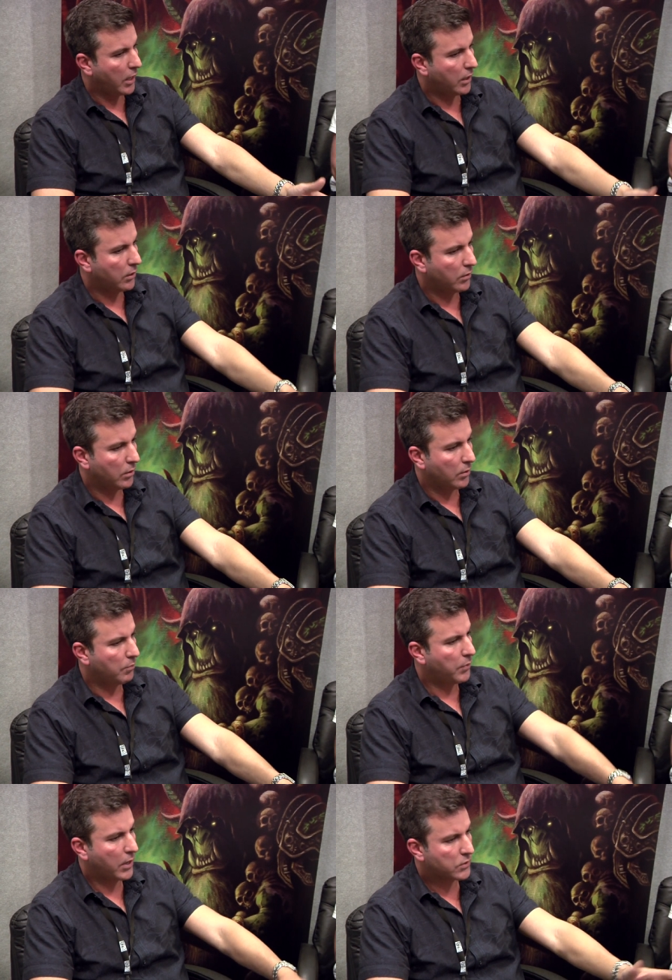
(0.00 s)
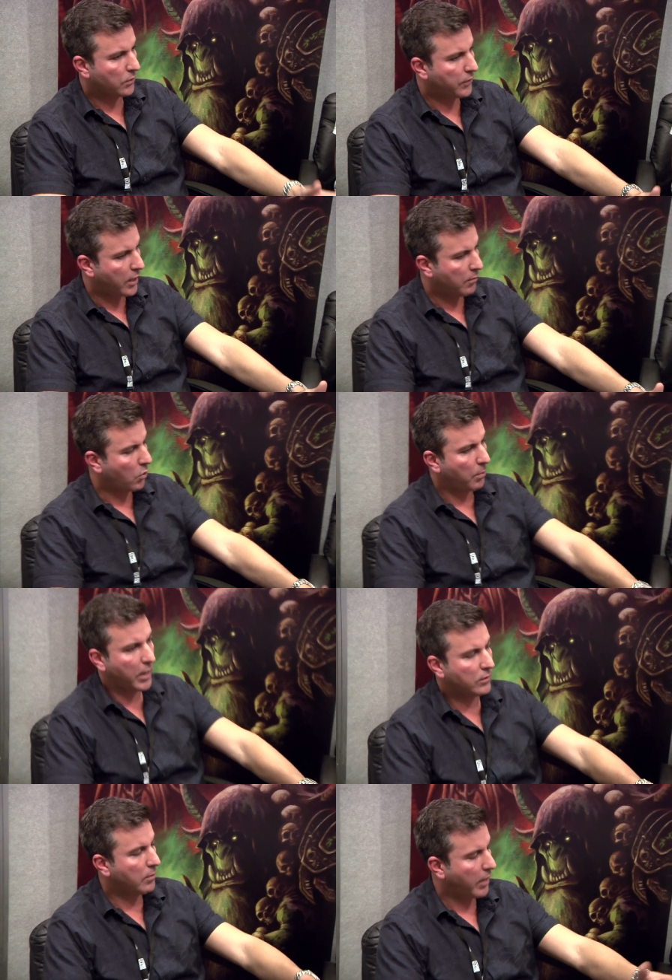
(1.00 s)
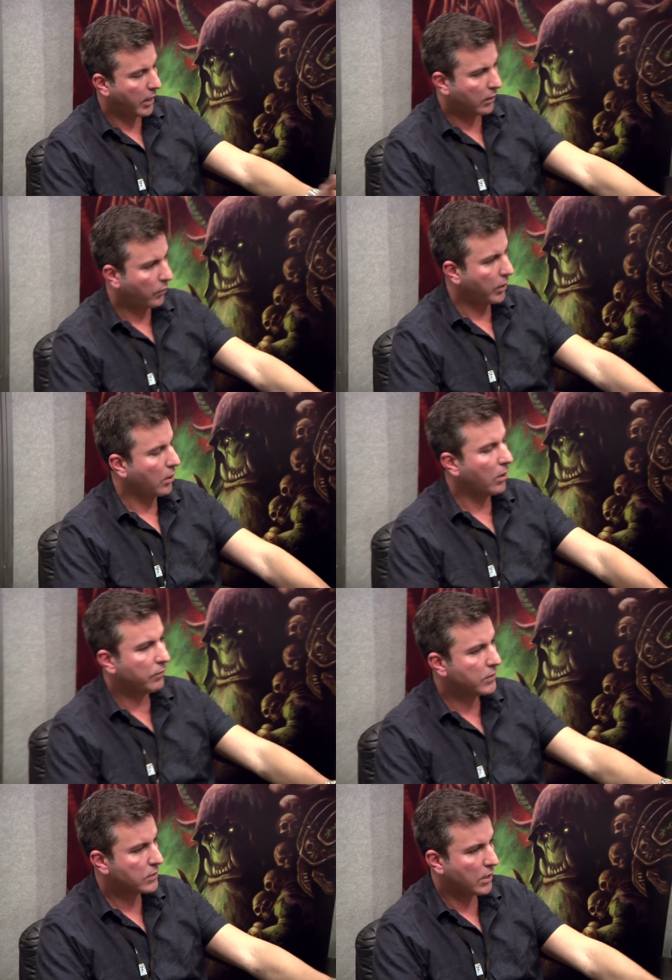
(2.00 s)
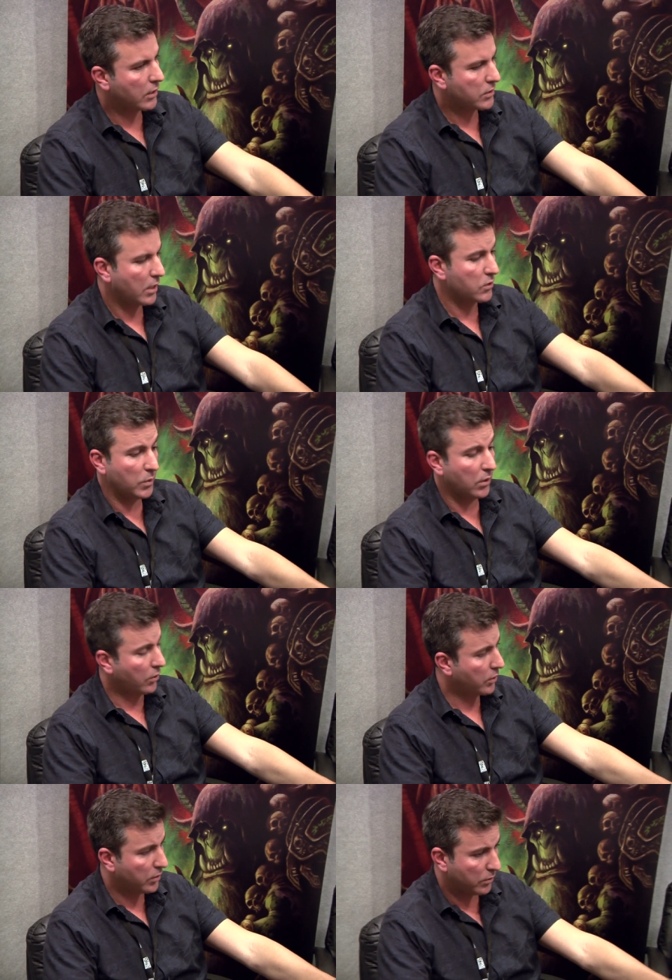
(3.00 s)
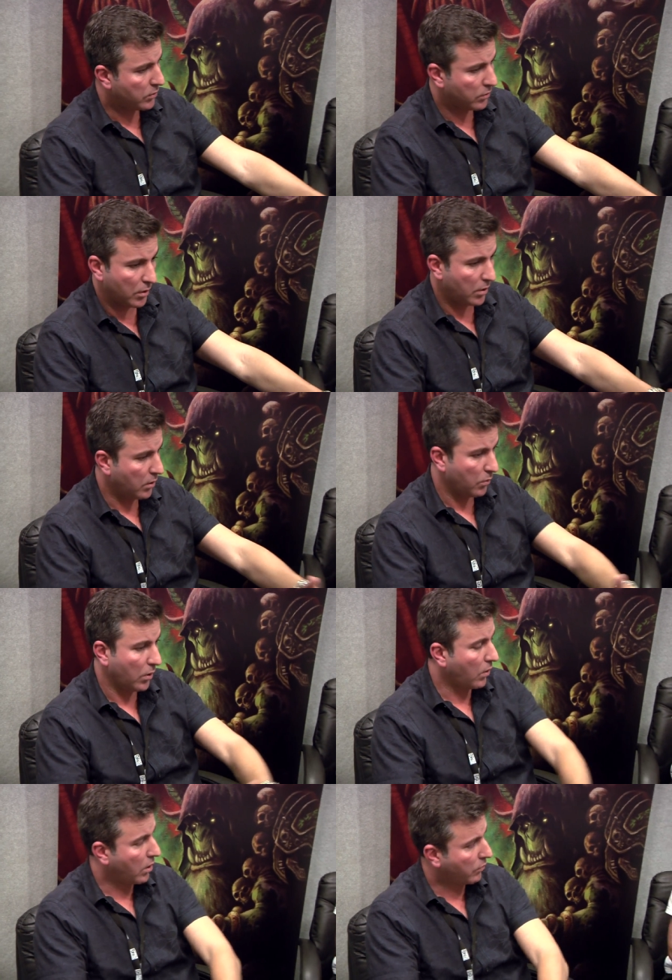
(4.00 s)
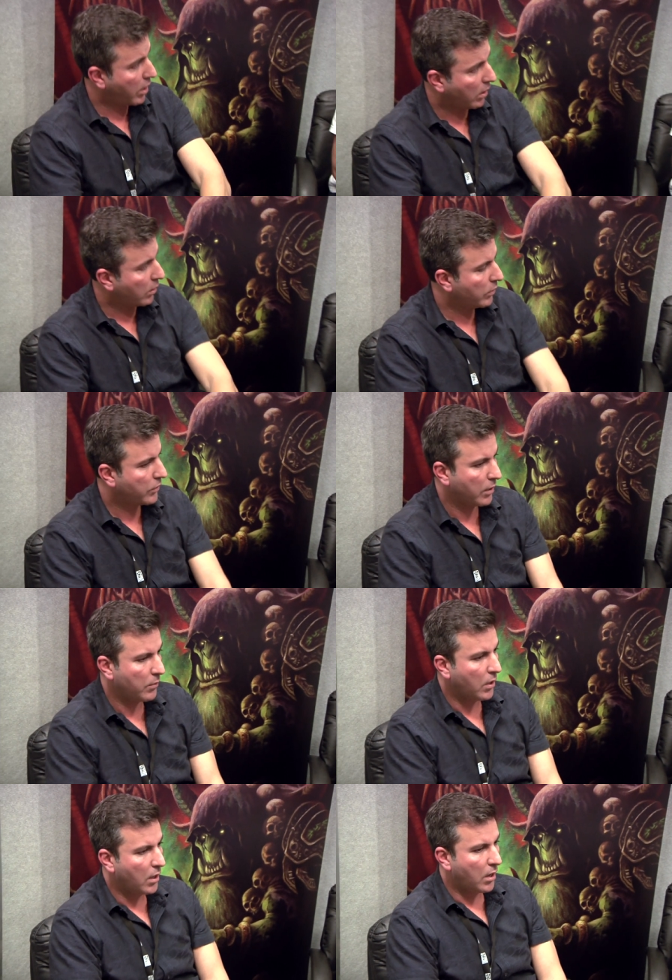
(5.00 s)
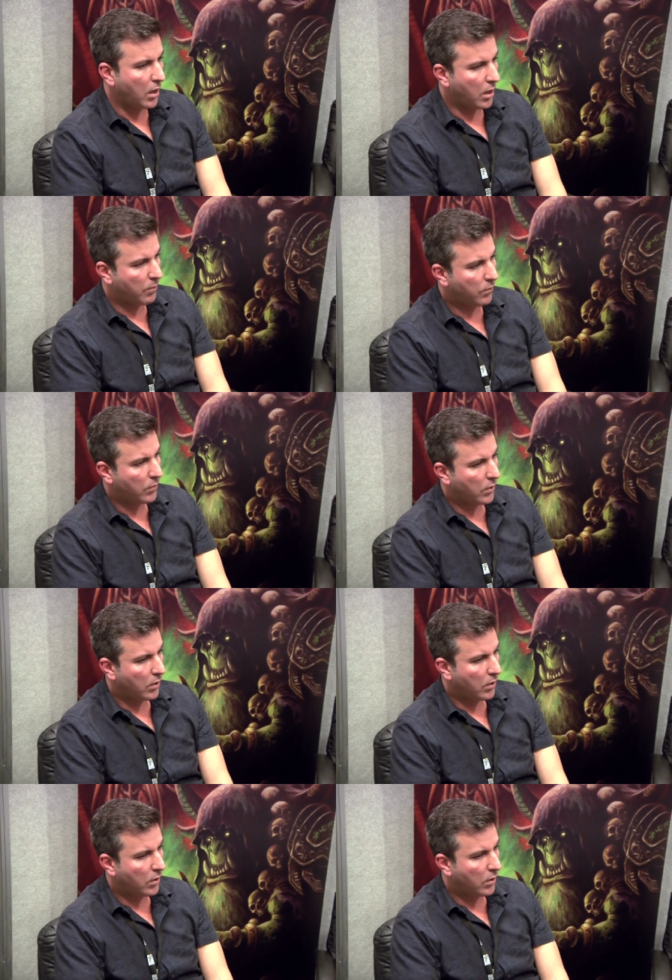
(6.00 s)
and puzzled them or made them angry, and all of these things that as we learned along, right along with them, um,